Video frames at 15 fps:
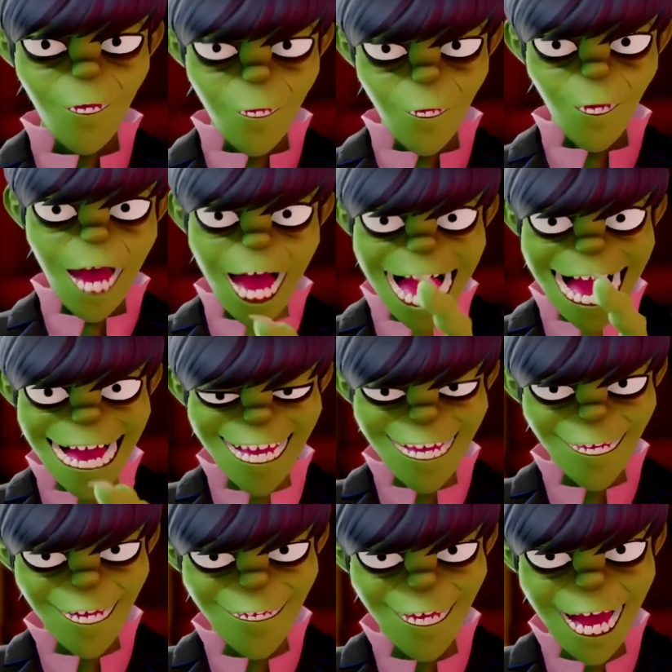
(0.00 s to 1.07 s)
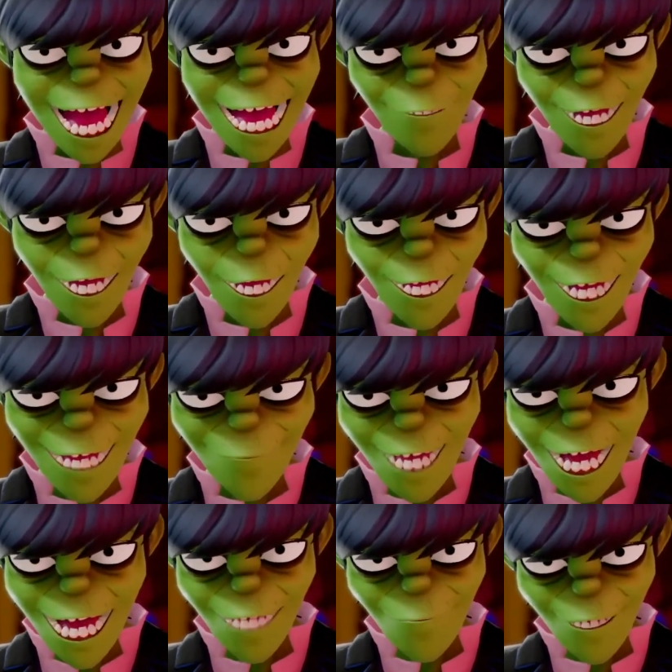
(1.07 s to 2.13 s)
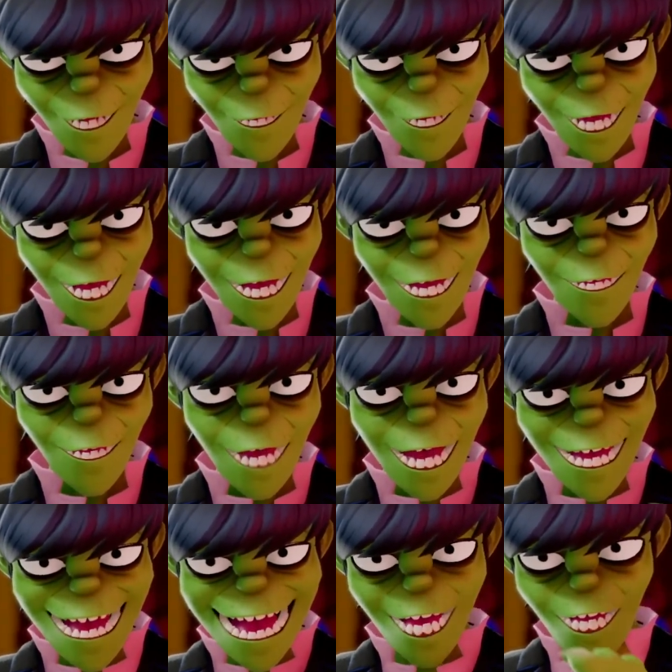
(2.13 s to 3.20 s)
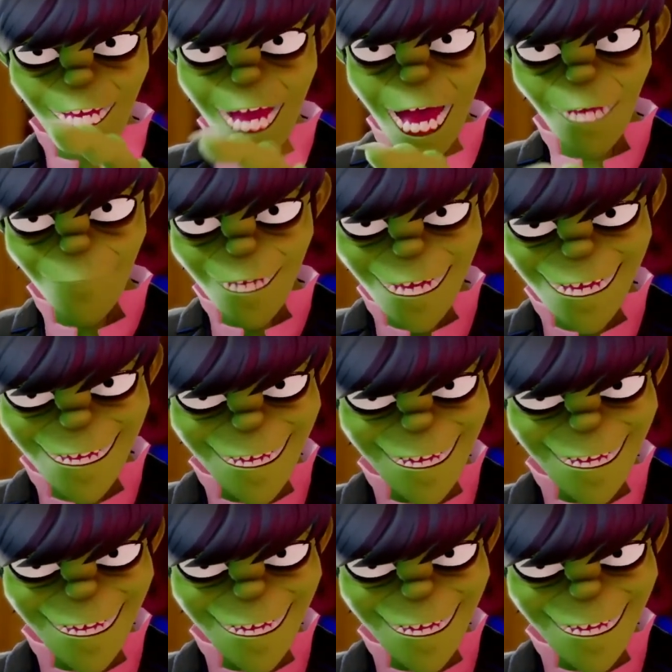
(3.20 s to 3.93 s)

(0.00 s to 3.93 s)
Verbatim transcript: Right, right, we got some to get through, you know. Right, next up.